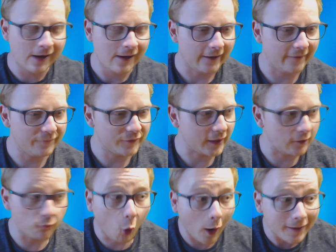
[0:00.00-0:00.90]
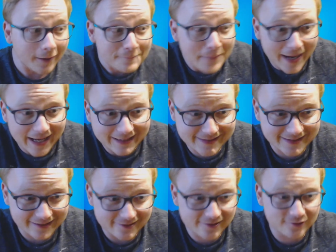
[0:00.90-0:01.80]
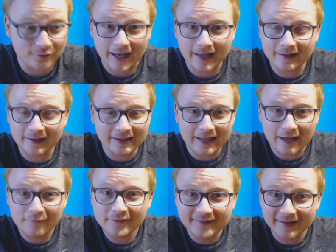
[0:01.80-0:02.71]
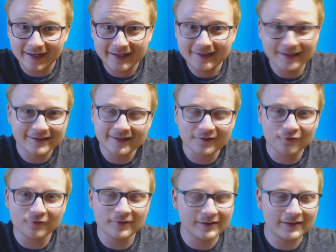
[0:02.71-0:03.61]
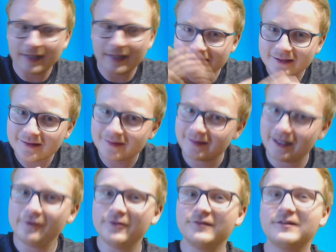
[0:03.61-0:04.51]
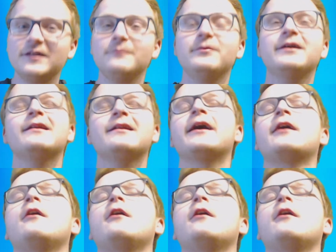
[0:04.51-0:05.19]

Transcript: And one man starts to levitate like this stereotypical like